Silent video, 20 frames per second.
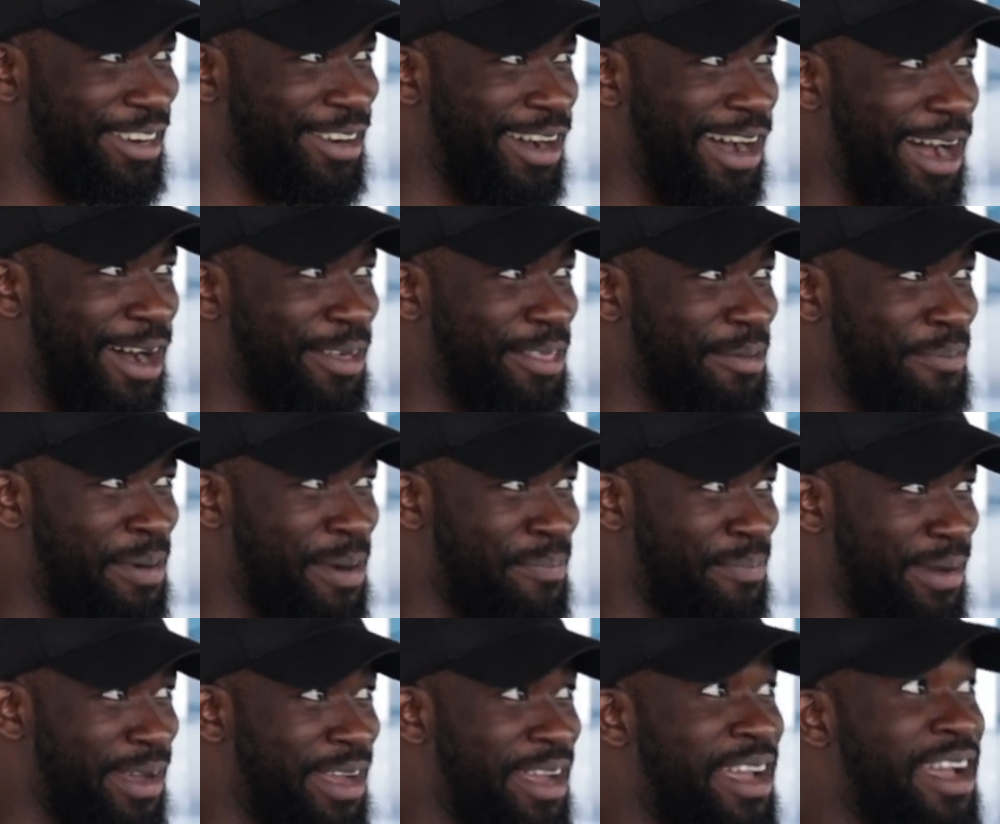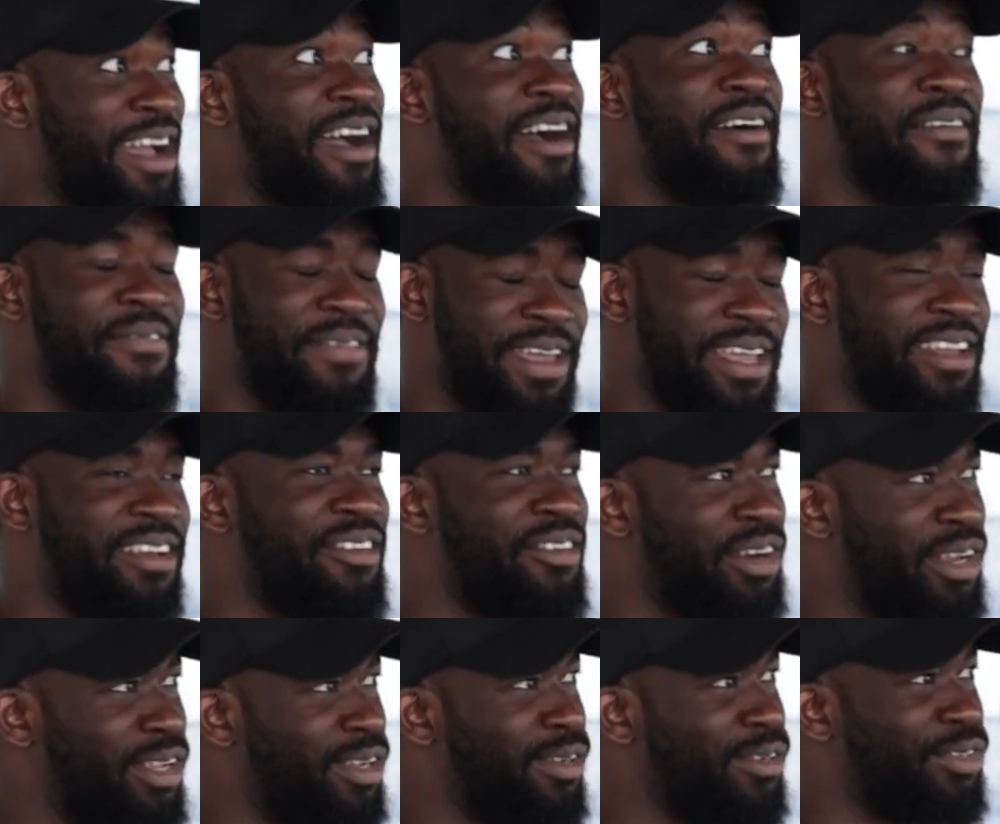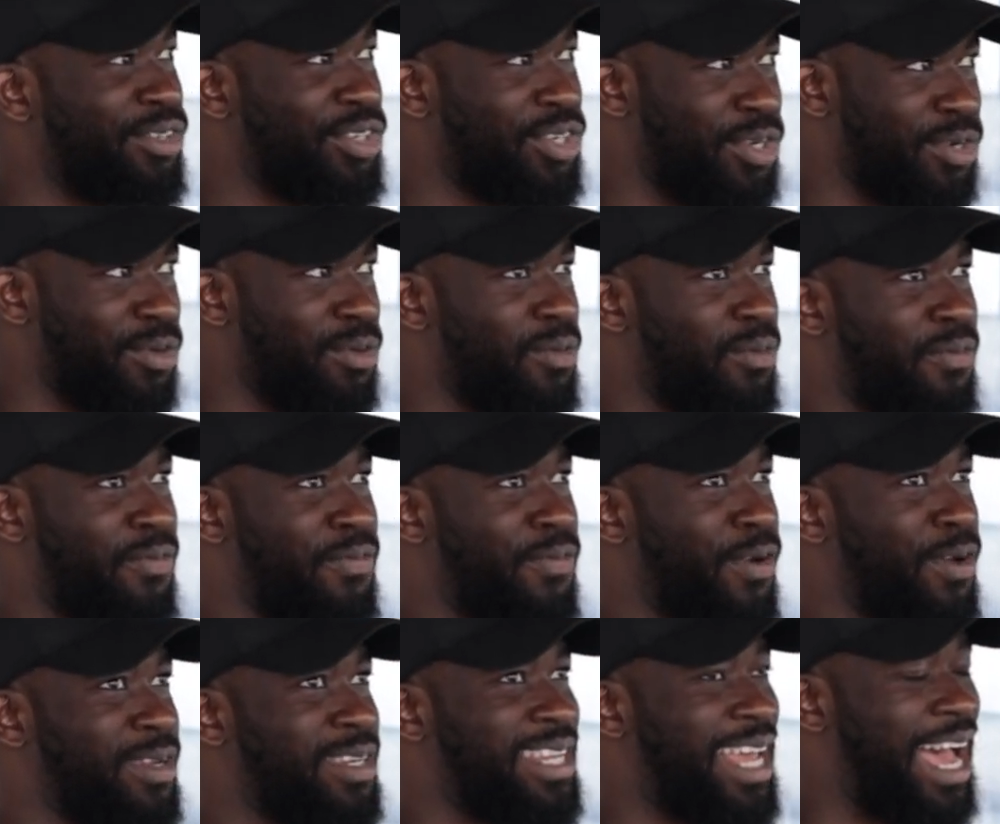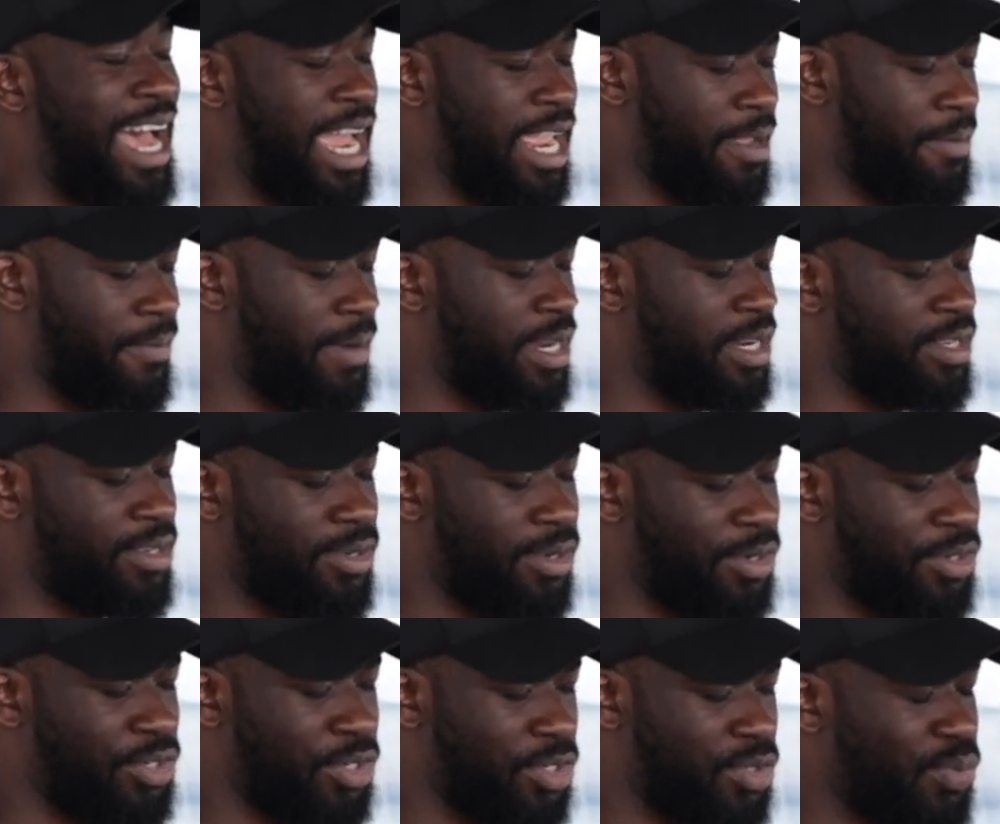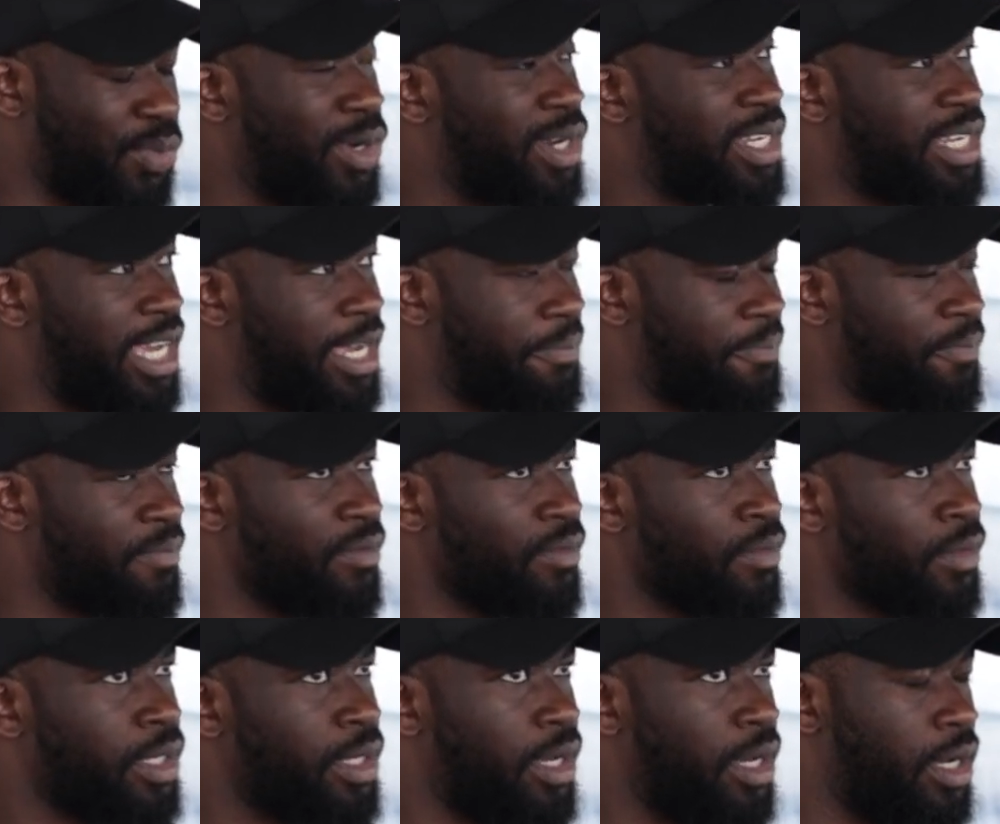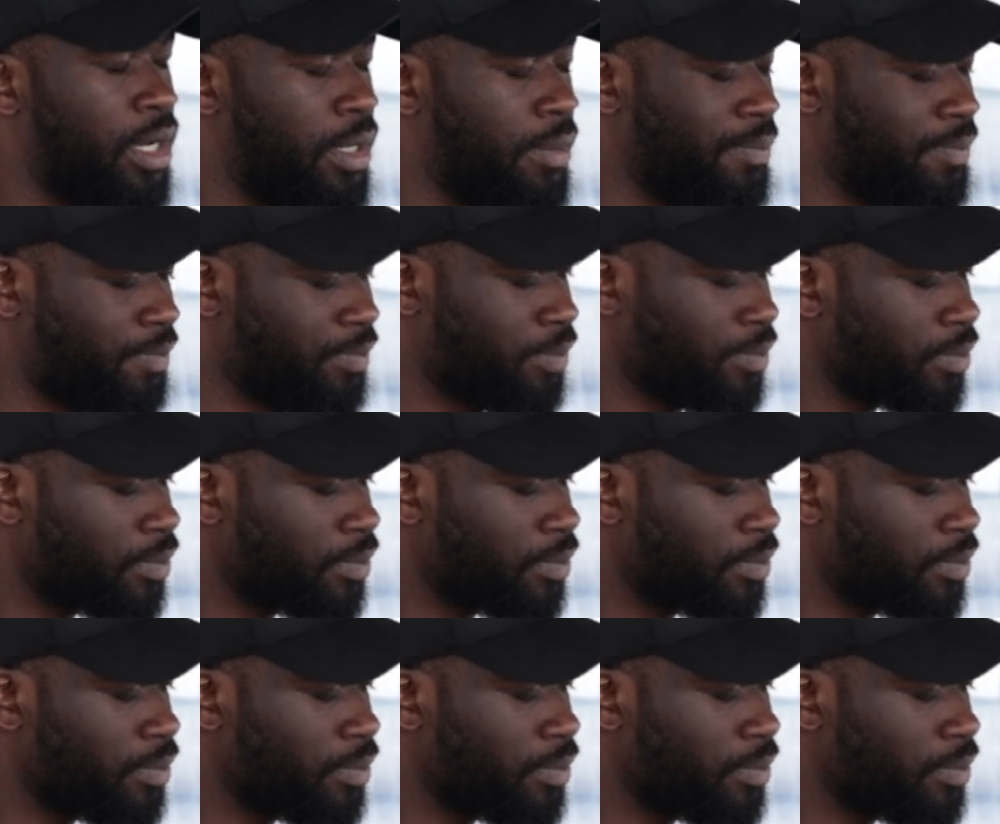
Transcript: you know how they grill you. They grill you for time, and it's not just one time. Um,